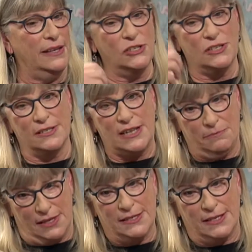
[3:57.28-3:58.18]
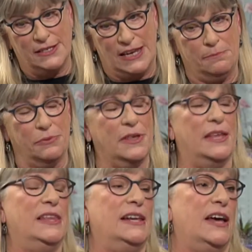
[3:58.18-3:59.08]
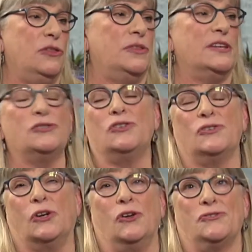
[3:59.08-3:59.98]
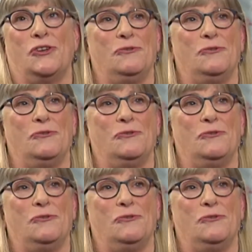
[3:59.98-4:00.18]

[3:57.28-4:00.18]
into some things in depth and then other things just glossed